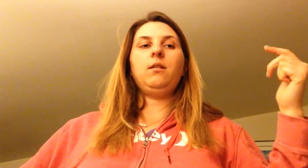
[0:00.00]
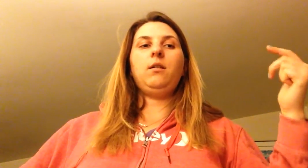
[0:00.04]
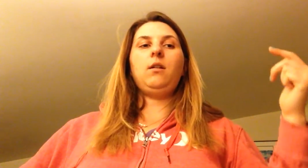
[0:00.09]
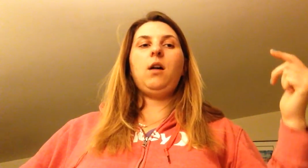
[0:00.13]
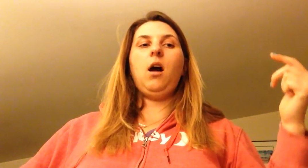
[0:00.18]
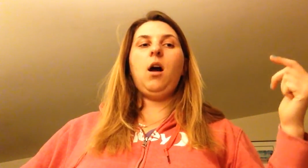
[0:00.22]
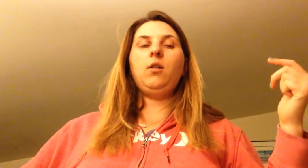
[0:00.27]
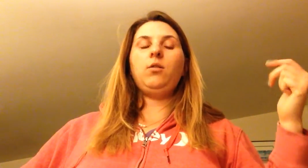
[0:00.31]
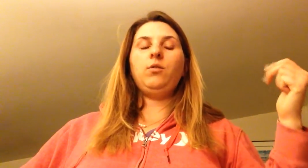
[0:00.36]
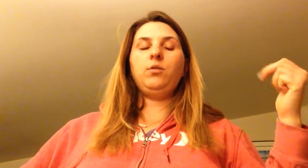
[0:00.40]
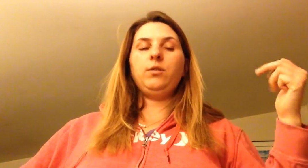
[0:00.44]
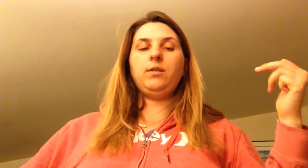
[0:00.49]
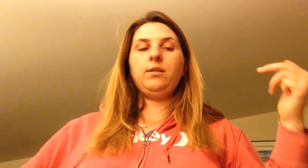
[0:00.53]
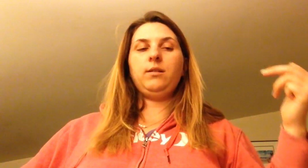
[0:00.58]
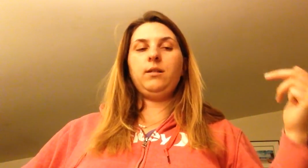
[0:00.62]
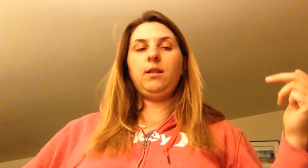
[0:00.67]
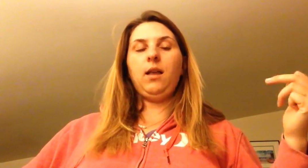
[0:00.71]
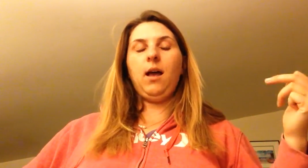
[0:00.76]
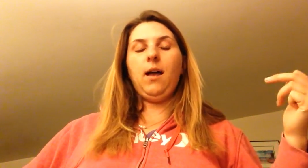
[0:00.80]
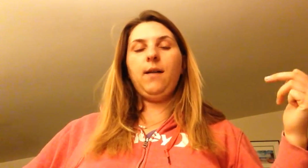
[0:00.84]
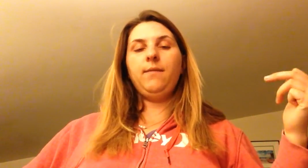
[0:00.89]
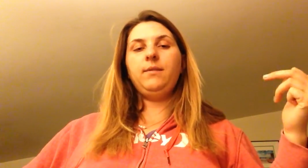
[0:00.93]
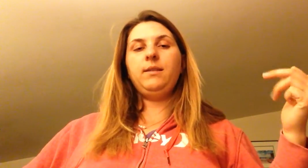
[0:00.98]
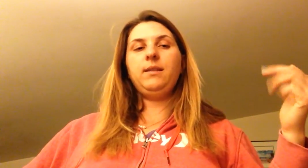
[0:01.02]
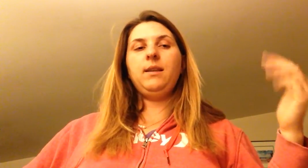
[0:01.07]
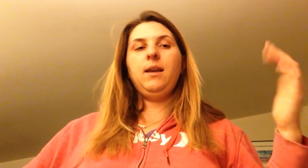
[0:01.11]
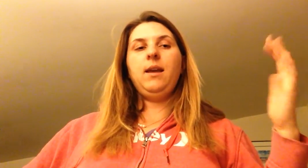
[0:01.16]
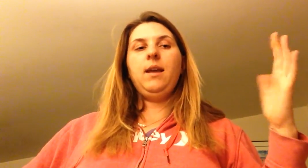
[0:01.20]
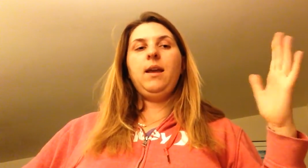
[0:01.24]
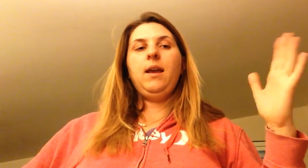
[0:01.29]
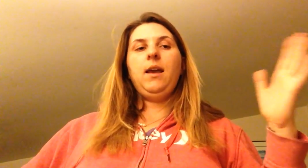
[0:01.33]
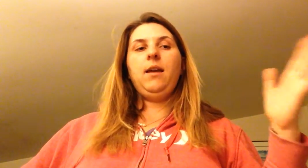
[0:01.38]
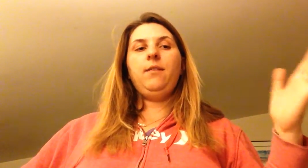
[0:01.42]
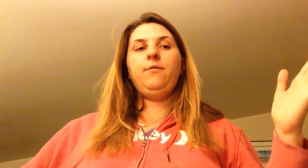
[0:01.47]
goggles, gloves,
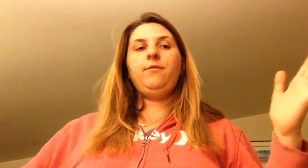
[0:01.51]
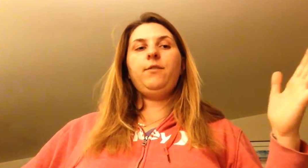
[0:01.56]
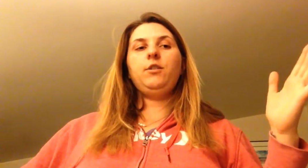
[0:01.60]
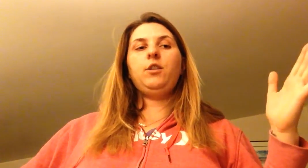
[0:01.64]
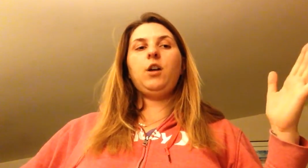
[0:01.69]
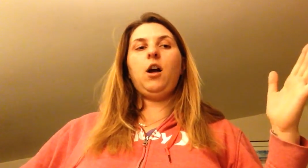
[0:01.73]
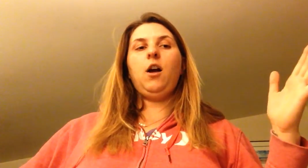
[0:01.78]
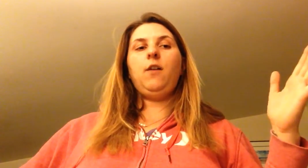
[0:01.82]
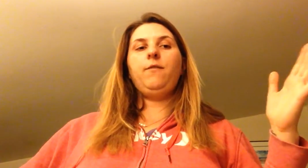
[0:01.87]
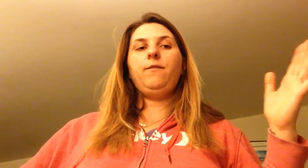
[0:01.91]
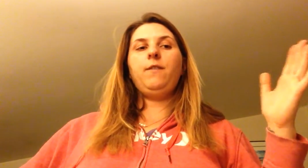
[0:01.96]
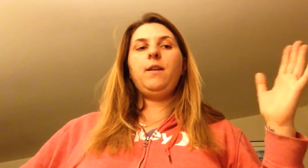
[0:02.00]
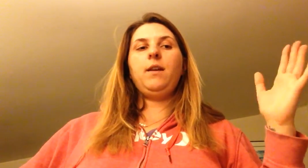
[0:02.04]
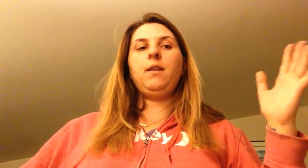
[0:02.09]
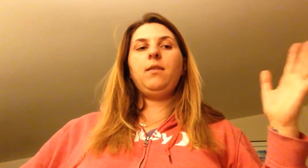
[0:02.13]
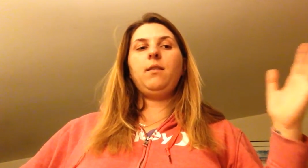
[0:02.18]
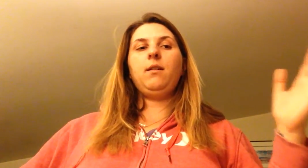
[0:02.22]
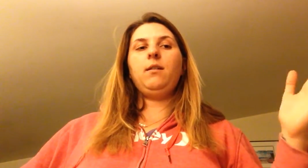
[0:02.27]
and for doffing,